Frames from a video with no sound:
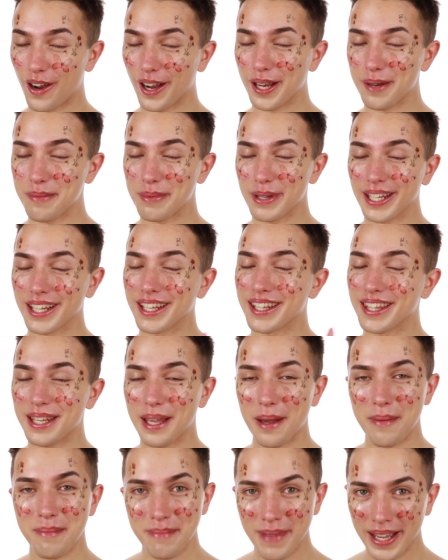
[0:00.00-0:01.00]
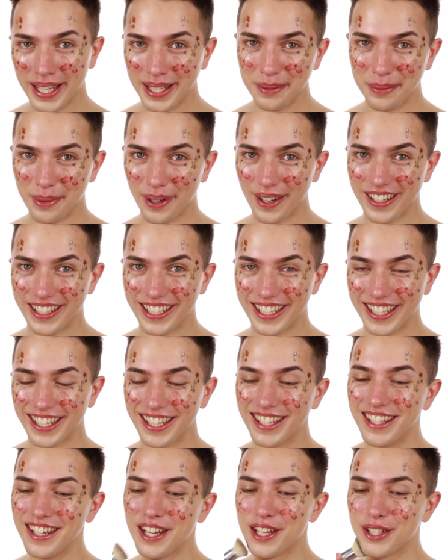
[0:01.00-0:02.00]
being the main word
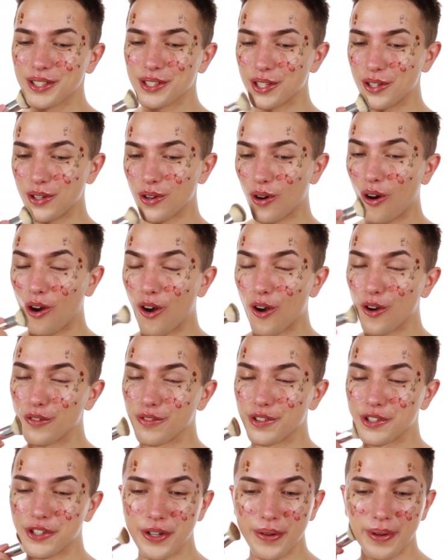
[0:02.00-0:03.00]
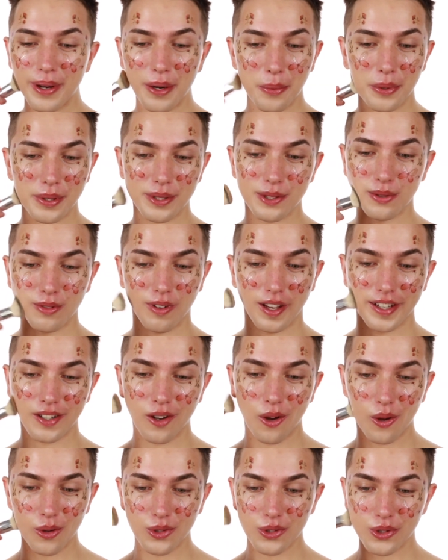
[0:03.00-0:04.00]
here, to not overdo it with sort of like
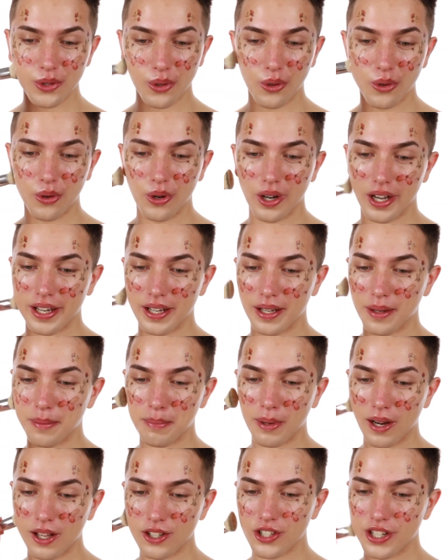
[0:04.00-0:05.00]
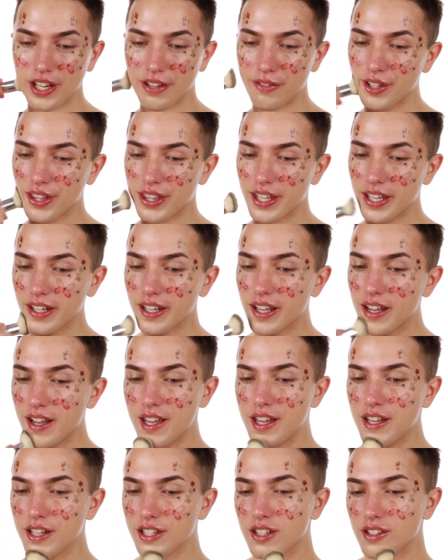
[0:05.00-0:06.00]
contour and blush and everything,
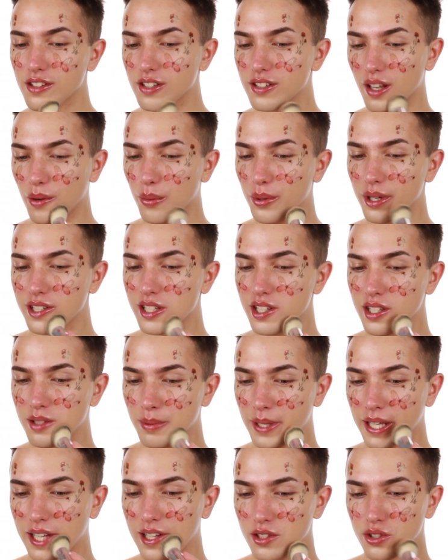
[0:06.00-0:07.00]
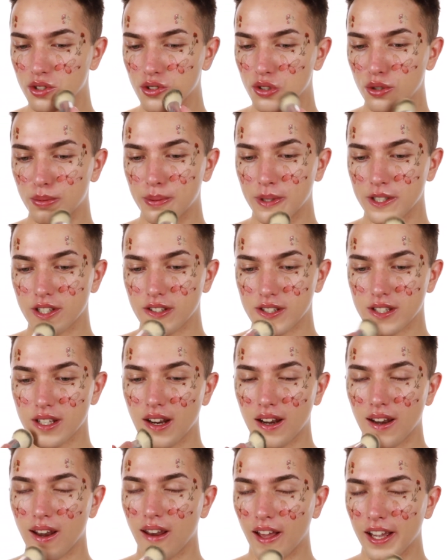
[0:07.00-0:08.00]
just because I want it to be super just
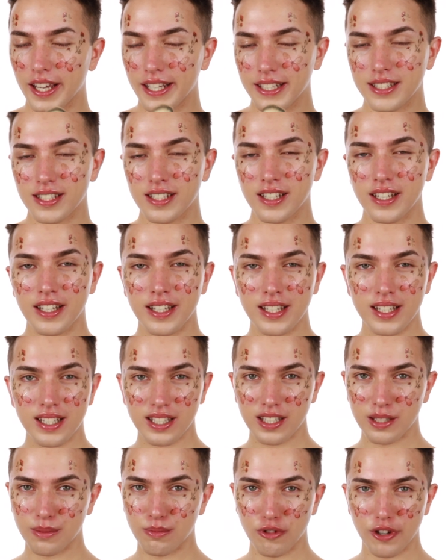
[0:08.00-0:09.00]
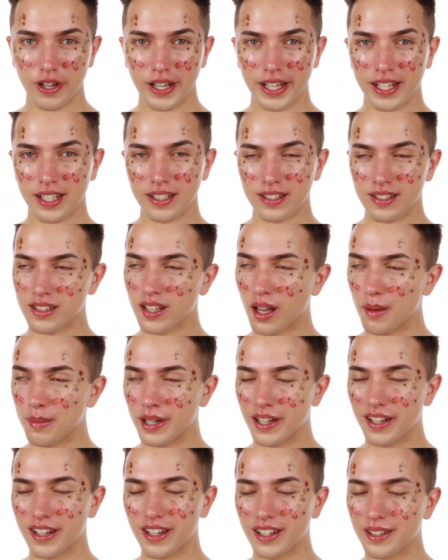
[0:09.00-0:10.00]
light, spring,
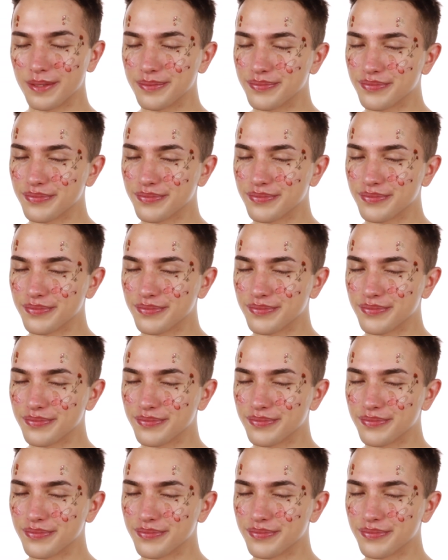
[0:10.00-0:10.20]
summer,